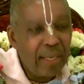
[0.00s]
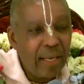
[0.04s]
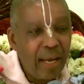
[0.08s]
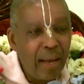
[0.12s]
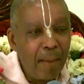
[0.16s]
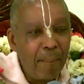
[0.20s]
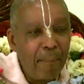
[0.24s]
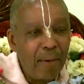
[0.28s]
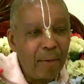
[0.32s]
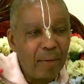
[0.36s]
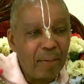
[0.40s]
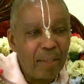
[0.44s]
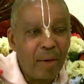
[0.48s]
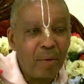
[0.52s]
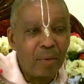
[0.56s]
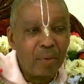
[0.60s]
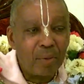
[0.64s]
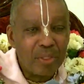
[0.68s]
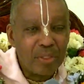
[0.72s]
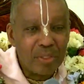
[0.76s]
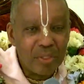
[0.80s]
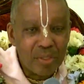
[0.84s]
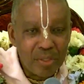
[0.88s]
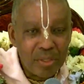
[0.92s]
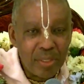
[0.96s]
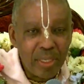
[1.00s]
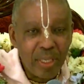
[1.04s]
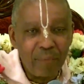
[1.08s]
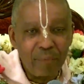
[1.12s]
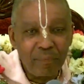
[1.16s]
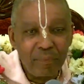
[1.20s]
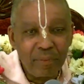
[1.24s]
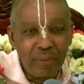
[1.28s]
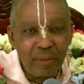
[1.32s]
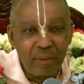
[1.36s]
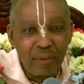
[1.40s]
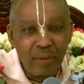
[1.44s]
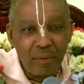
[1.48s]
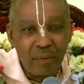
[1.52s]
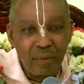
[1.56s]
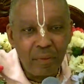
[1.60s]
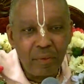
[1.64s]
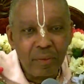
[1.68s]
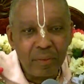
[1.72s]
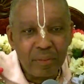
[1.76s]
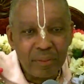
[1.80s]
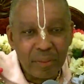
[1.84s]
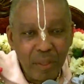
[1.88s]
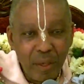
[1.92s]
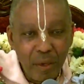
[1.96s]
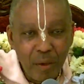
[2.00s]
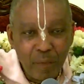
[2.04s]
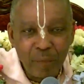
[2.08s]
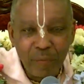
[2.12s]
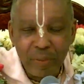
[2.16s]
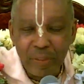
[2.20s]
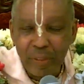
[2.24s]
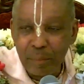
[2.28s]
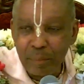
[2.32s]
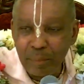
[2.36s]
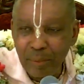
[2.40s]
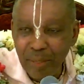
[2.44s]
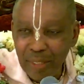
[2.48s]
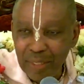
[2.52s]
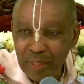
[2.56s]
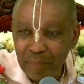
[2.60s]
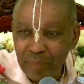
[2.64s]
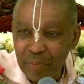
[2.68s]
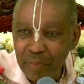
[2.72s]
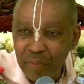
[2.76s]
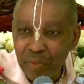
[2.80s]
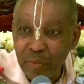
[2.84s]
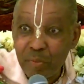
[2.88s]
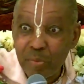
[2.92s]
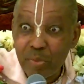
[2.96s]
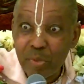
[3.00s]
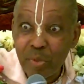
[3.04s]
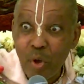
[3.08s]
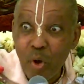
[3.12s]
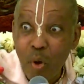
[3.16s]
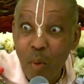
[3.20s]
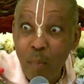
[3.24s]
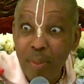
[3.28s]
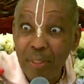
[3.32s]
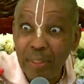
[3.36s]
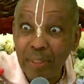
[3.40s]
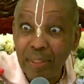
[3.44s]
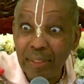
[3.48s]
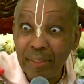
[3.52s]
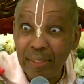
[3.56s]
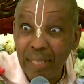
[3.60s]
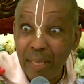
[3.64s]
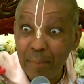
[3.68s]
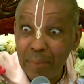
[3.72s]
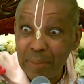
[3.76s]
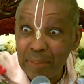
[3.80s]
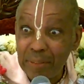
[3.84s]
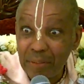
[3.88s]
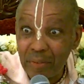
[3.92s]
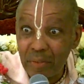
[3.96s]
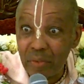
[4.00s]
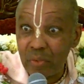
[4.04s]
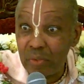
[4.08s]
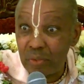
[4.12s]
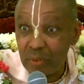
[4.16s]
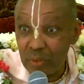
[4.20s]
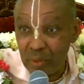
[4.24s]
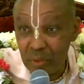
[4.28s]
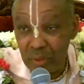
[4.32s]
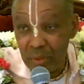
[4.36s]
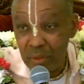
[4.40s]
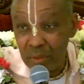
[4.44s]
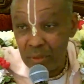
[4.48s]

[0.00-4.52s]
about how Krishna saved herself and the Pandavas from so many calamities.